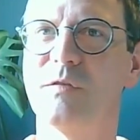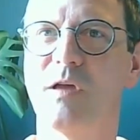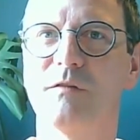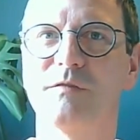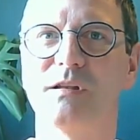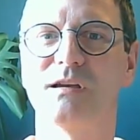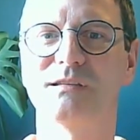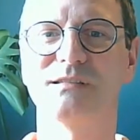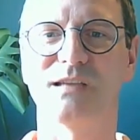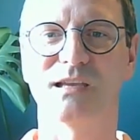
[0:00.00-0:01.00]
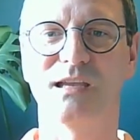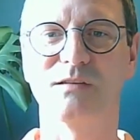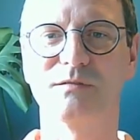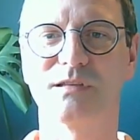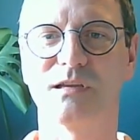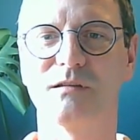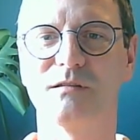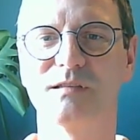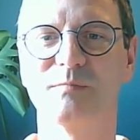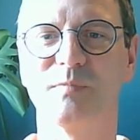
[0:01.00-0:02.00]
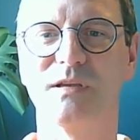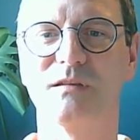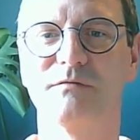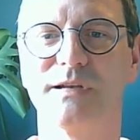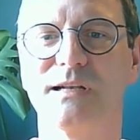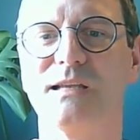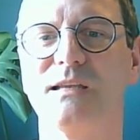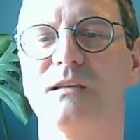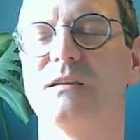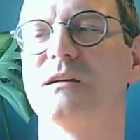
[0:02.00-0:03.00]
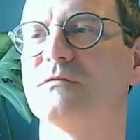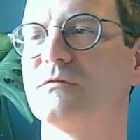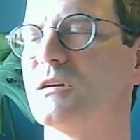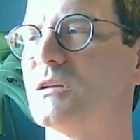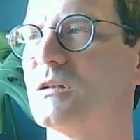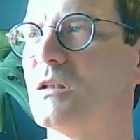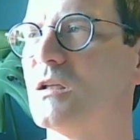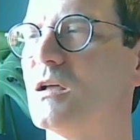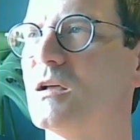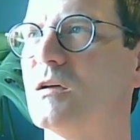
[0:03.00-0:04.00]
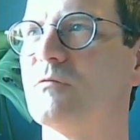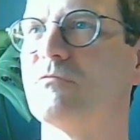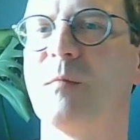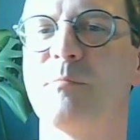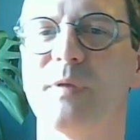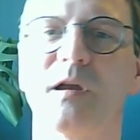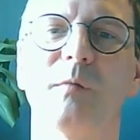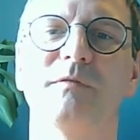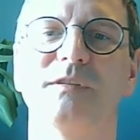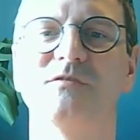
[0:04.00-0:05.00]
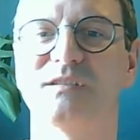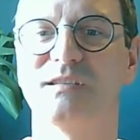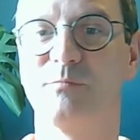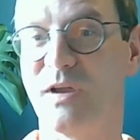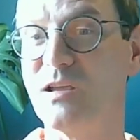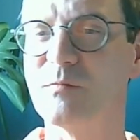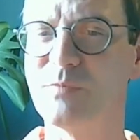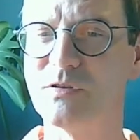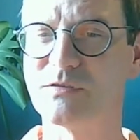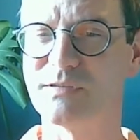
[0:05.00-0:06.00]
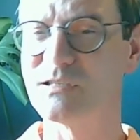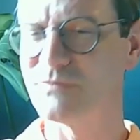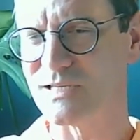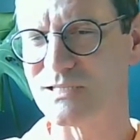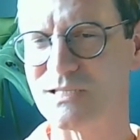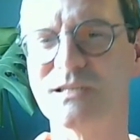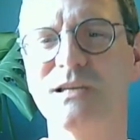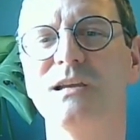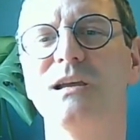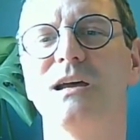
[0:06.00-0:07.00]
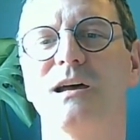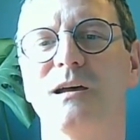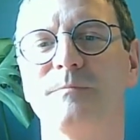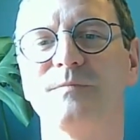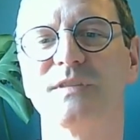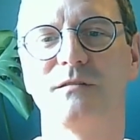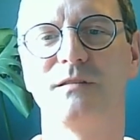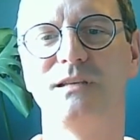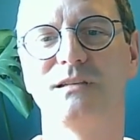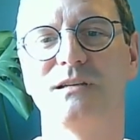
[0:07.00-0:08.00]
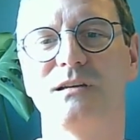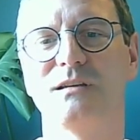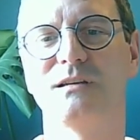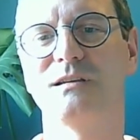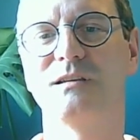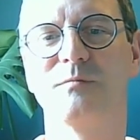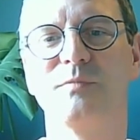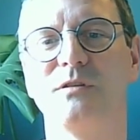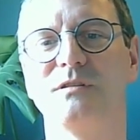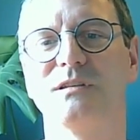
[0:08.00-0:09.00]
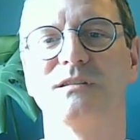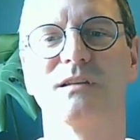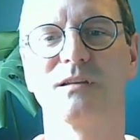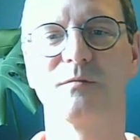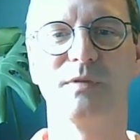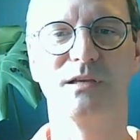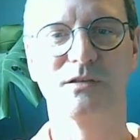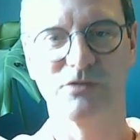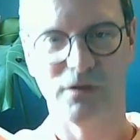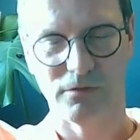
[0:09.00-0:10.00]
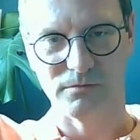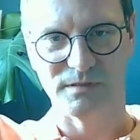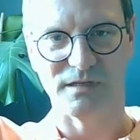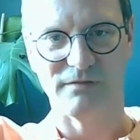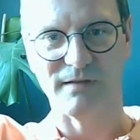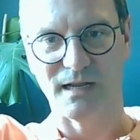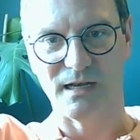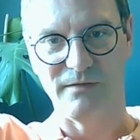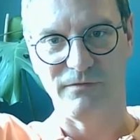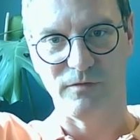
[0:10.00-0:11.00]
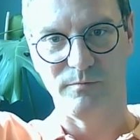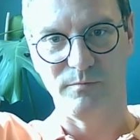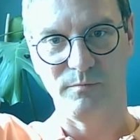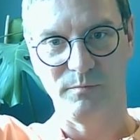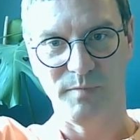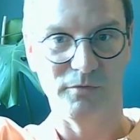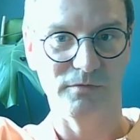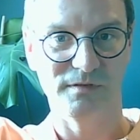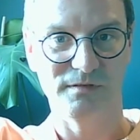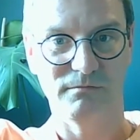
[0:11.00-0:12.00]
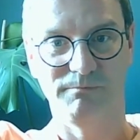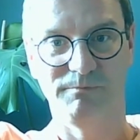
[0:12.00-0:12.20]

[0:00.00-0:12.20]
over the last decade or so, there's been a really kind of ramping up of interest in brain-computer interfaces. So these are computers that can be controlled directly from people's